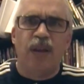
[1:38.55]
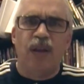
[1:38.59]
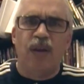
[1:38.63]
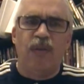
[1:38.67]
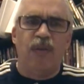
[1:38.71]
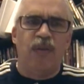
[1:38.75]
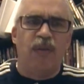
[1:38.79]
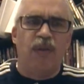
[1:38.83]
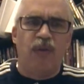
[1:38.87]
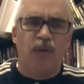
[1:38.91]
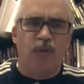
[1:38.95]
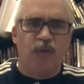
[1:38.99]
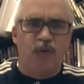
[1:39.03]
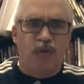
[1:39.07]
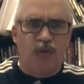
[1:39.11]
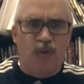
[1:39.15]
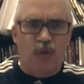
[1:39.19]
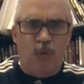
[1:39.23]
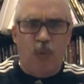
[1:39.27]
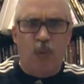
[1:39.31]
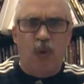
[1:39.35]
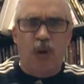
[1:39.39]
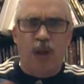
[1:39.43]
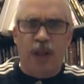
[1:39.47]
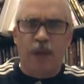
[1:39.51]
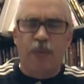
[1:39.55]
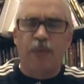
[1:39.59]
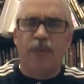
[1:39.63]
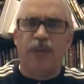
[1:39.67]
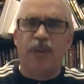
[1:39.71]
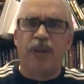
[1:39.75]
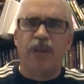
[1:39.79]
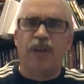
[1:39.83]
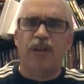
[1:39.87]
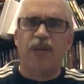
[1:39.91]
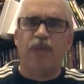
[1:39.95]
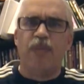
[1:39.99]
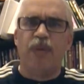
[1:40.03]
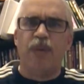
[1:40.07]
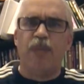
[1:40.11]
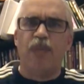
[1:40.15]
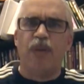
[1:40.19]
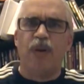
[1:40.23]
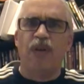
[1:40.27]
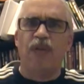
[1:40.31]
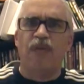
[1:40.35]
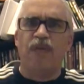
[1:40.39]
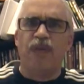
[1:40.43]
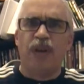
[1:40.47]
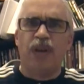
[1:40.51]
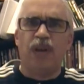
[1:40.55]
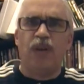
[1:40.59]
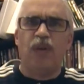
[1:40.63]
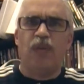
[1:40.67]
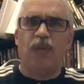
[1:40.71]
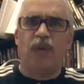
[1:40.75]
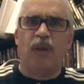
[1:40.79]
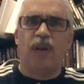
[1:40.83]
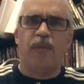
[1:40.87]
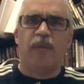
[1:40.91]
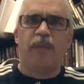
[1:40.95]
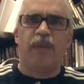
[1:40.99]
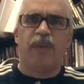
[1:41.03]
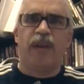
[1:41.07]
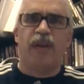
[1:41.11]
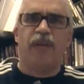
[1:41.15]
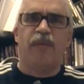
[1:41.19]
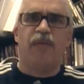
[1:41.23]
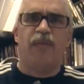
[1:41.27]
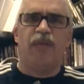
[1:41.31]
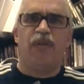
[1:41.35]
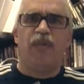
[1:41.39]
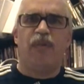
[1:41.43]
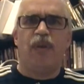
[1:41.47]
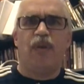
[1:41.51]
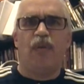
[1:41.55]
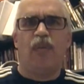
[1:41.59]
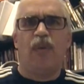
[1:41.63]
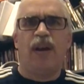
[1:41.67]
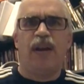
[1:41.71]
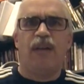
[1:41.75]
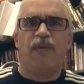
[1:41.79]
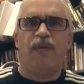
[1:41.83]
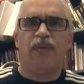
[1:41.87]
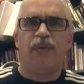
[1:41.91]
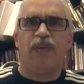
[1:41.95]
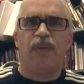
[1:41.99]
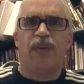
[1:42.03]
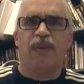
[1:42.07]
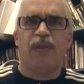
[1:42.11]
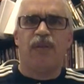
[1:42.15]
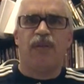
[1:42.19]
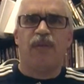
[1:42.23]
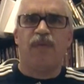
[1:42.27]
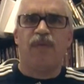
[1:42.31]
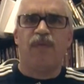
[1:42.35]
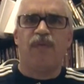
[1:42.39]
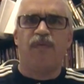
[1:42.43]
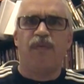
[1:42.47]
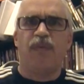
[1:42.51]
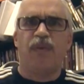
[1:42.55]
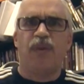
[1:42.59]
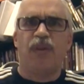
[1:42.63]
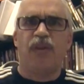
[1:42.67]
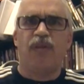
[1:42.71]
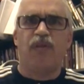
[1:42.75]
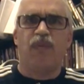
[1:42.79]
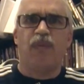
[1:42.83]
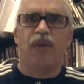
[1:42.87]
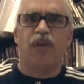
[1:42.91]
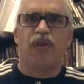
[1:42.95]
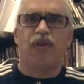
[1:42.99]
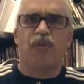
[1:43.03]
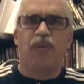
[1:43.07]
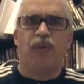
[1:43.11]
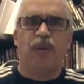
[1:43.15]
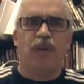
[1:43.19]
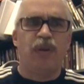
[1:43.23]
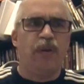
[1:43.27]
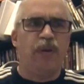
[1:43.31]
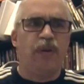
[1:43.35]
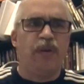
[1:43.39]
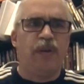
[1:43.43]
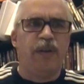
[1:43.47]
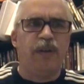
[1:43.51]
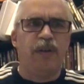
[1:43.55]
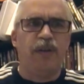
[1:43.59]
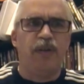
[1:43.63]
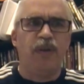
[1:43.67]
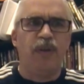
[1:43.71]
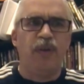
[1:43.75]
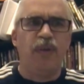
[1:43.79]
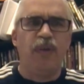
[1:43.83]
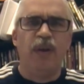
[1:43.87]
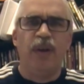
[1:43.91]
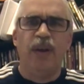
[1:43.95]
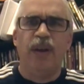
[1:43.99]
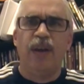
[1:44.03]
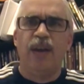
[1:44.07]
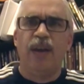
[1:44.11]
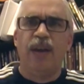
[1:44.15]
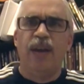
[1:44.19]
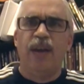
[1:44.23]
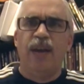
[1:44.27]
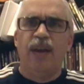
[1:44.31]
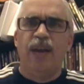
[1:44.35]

That you want everything to be perfect. You want everything to be right for this ritual that you're going to do.